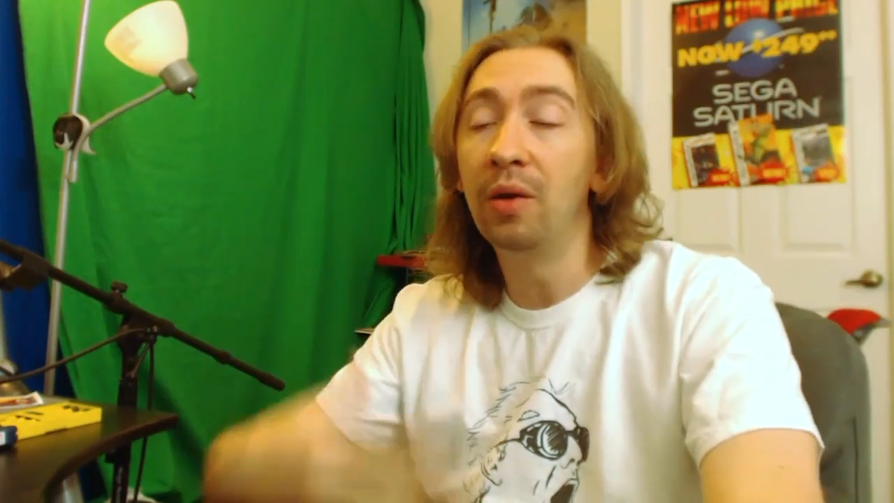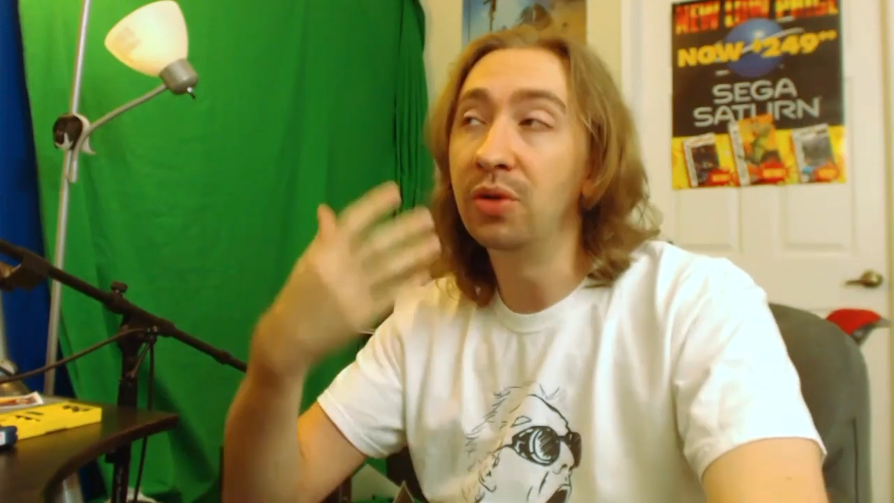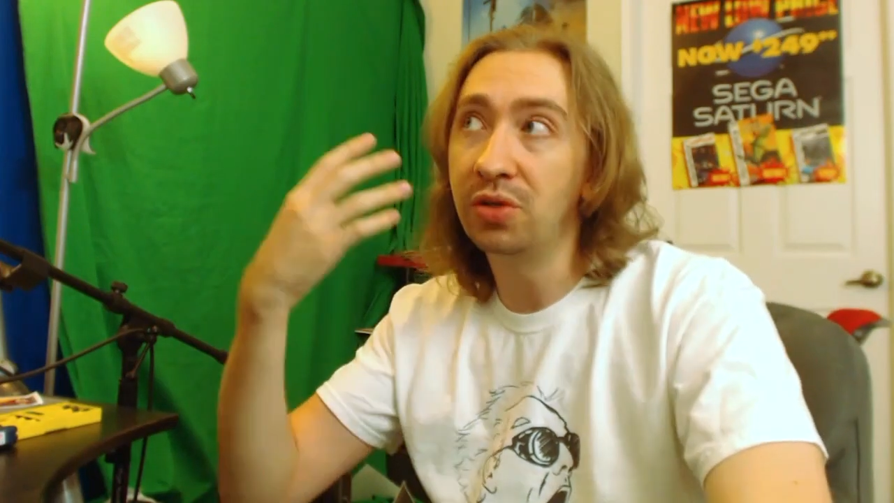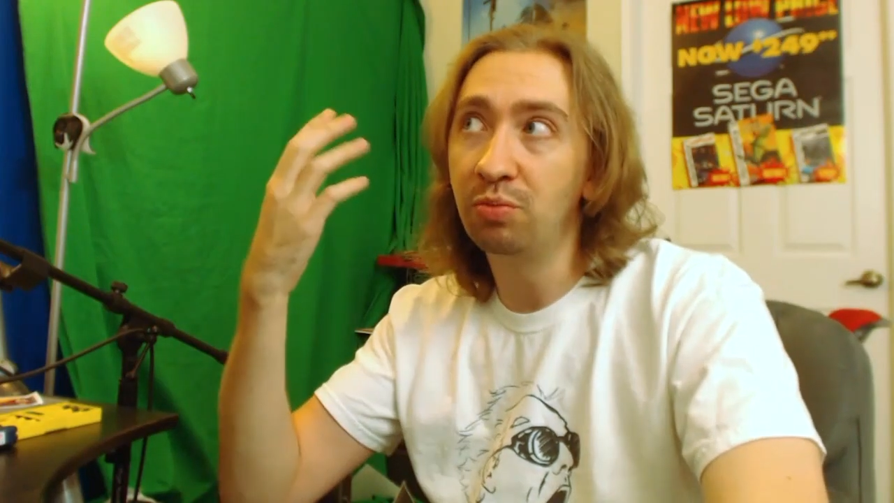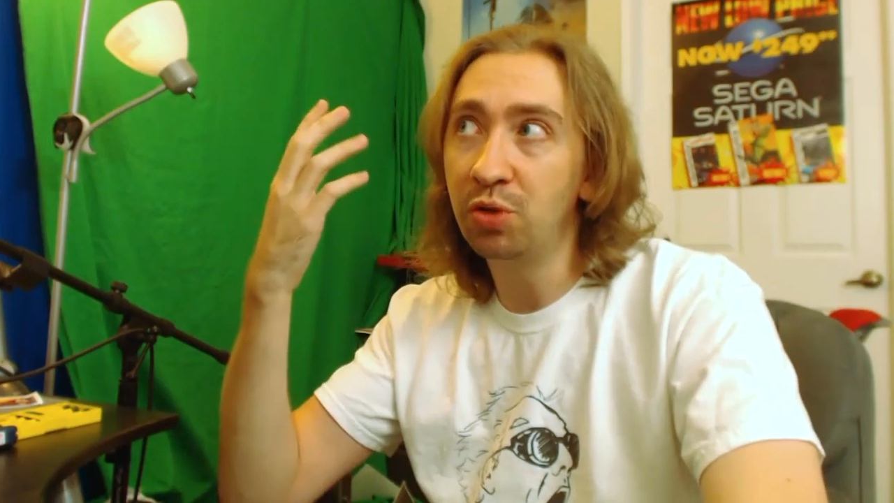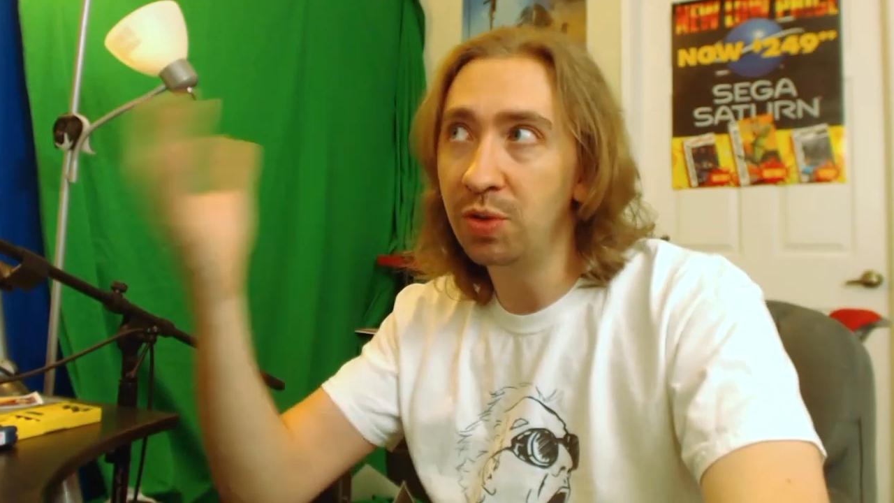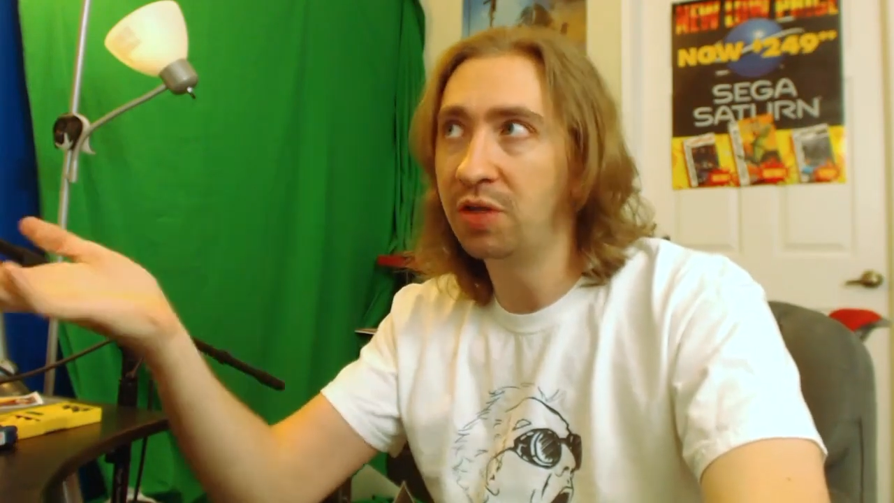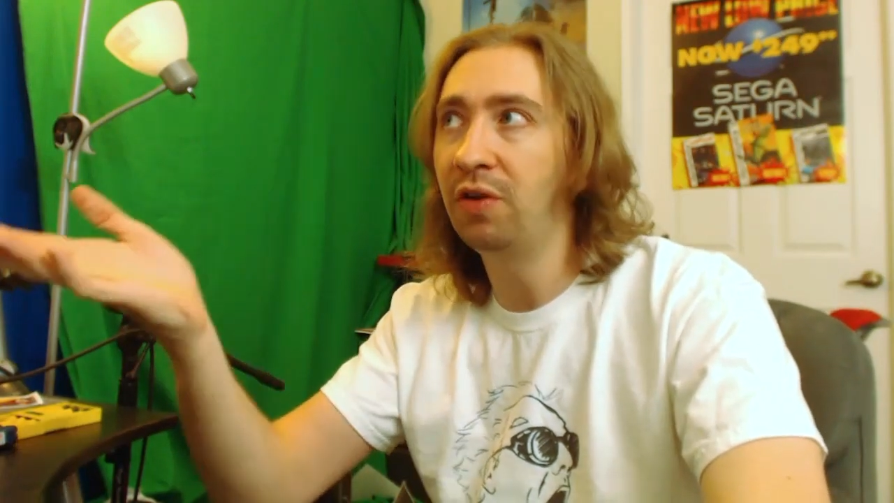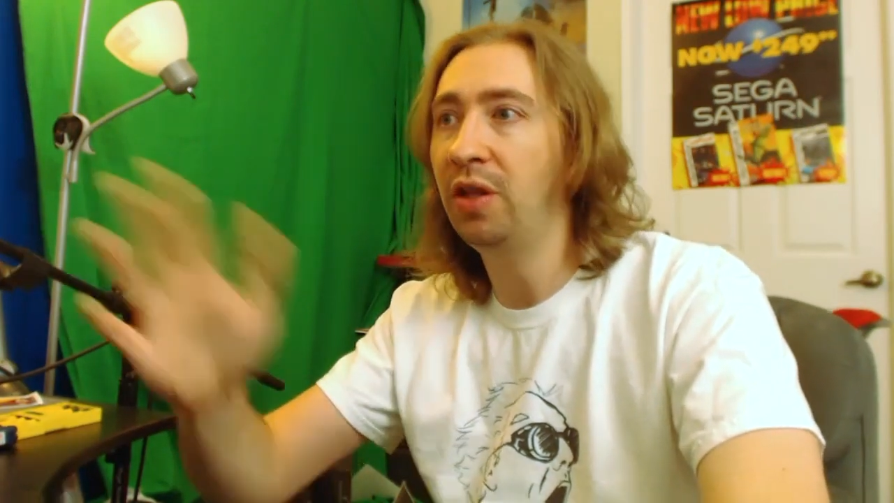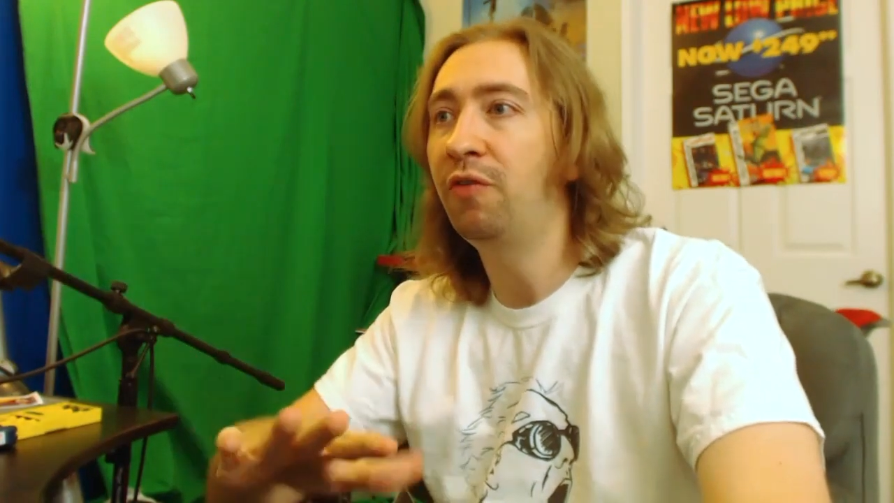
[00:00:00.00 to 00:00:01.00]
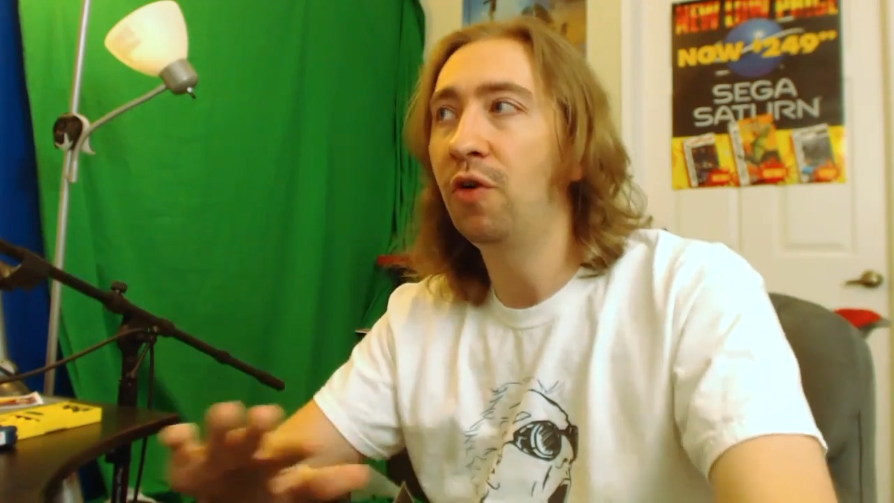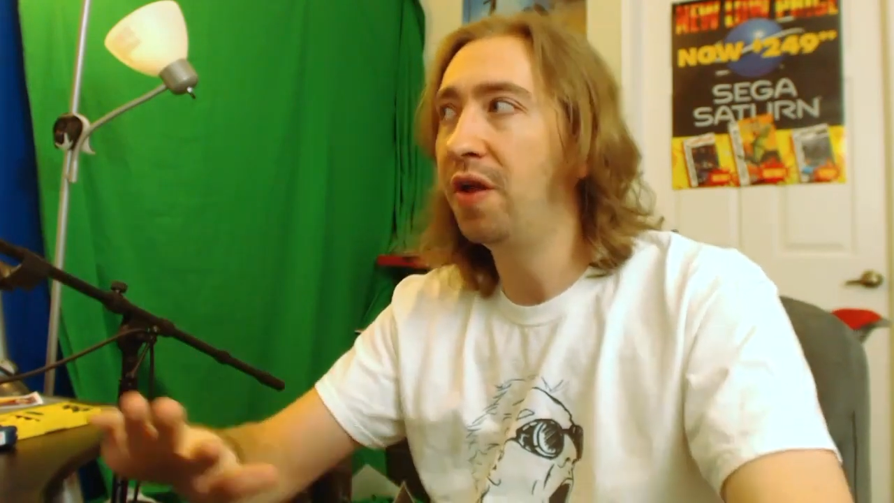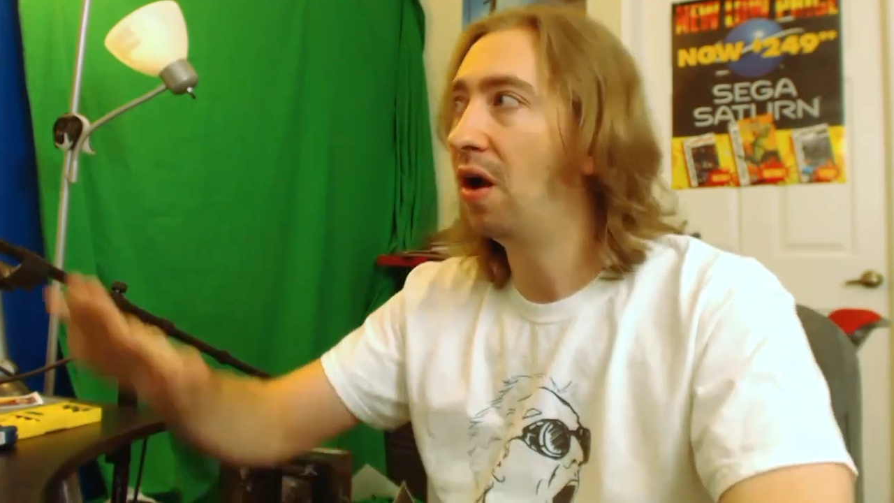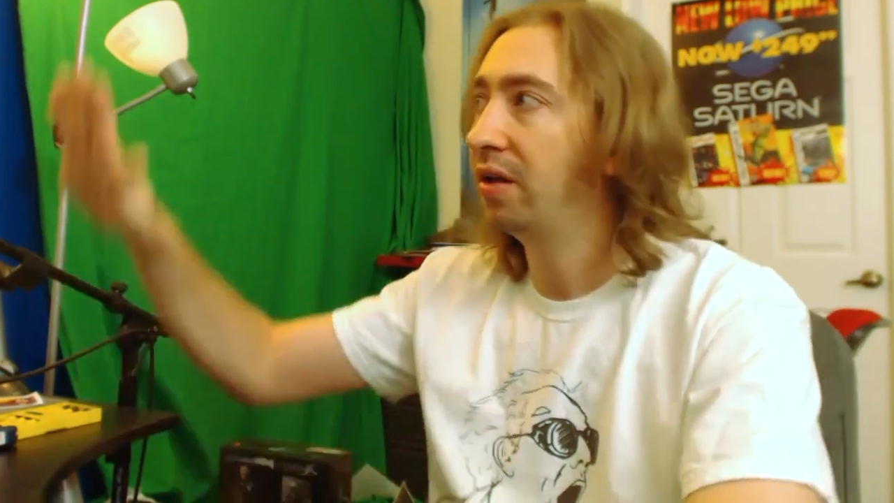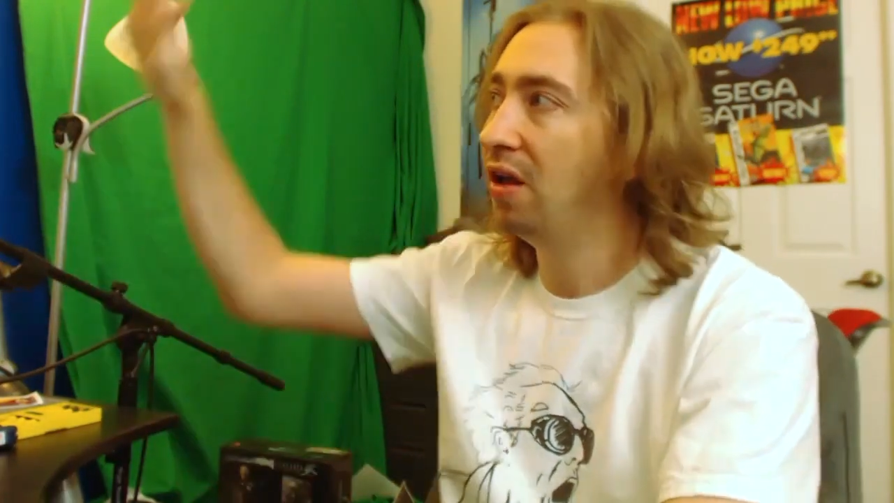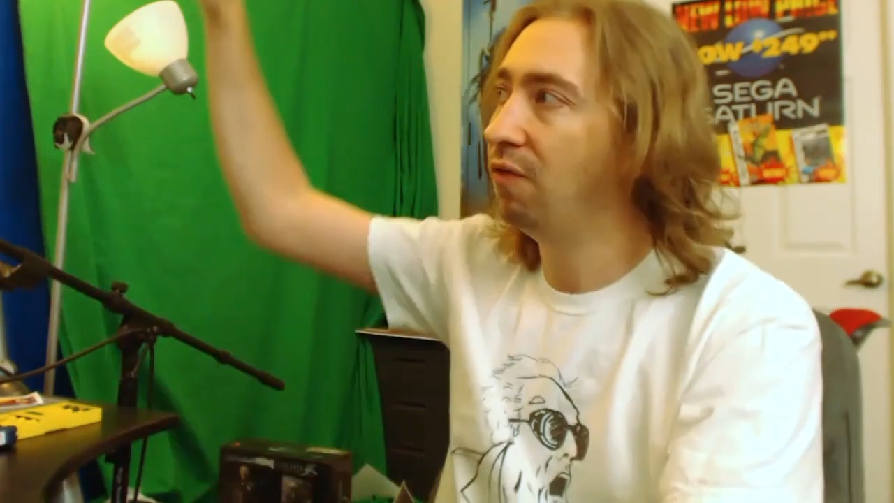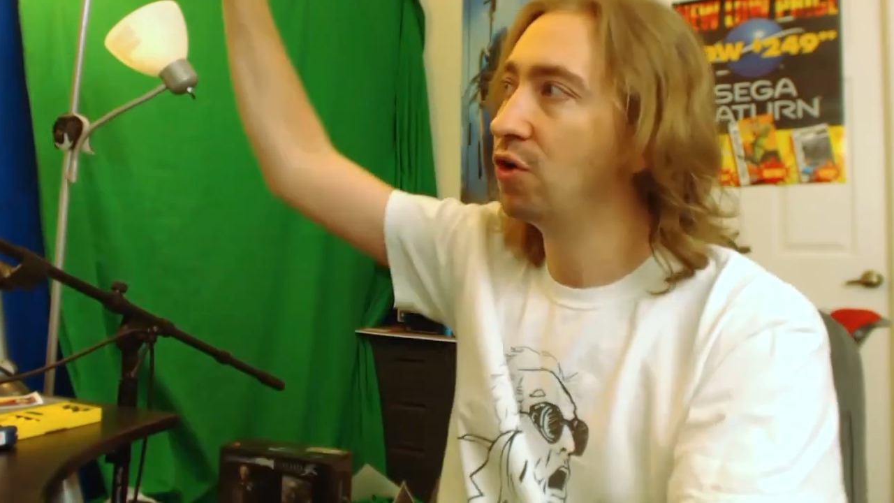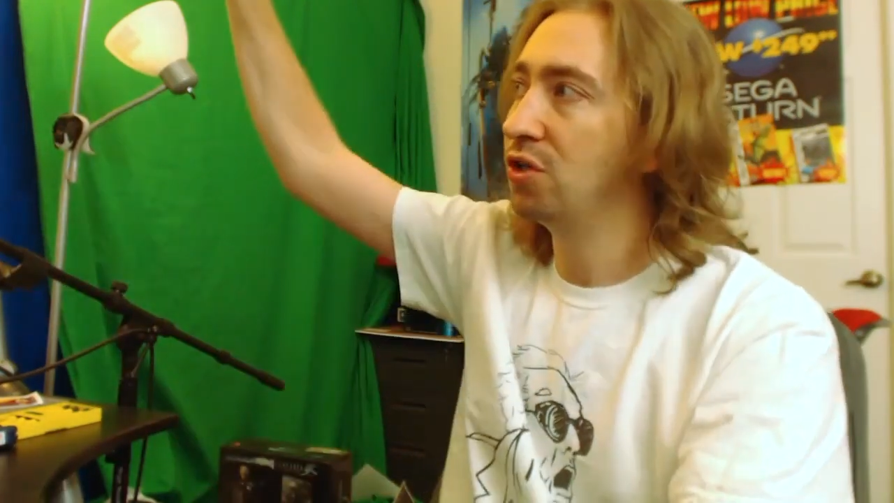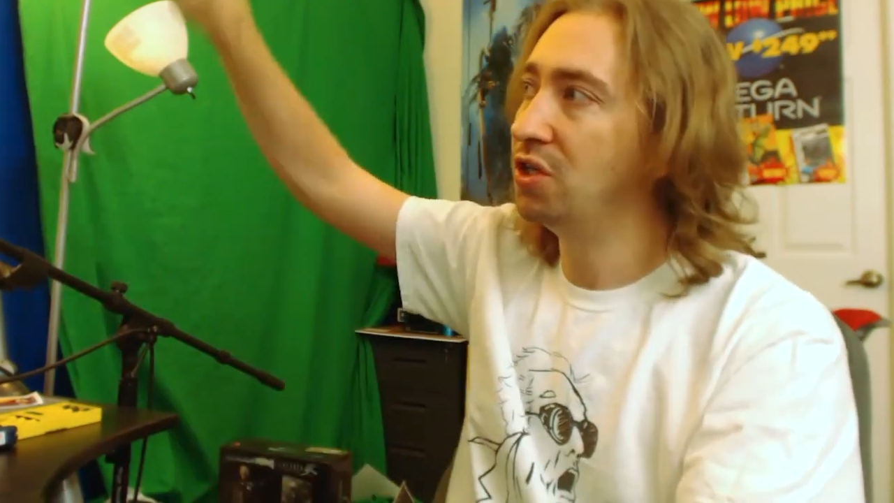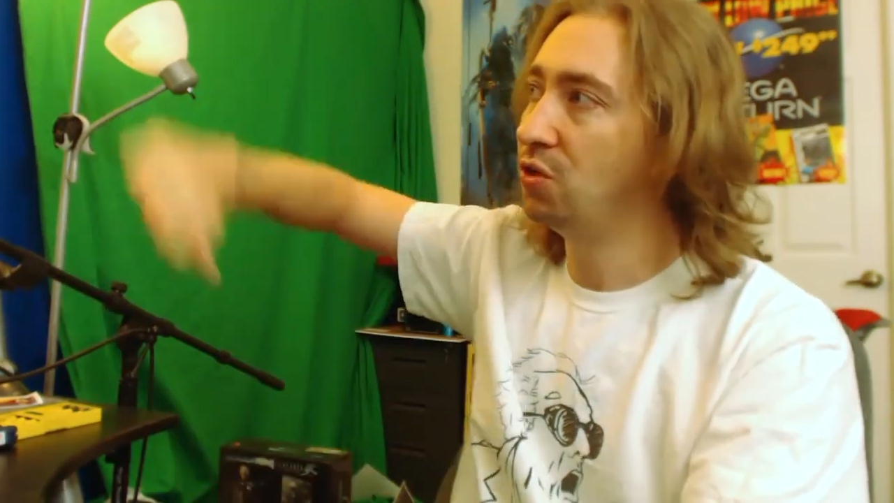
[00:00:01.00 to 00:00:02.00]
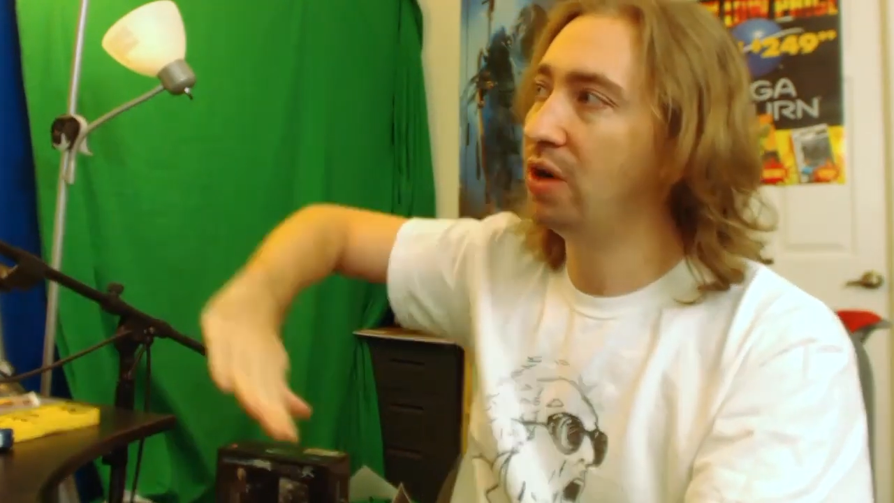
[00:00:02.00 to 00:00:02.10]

and it was specifically for the arcade version that you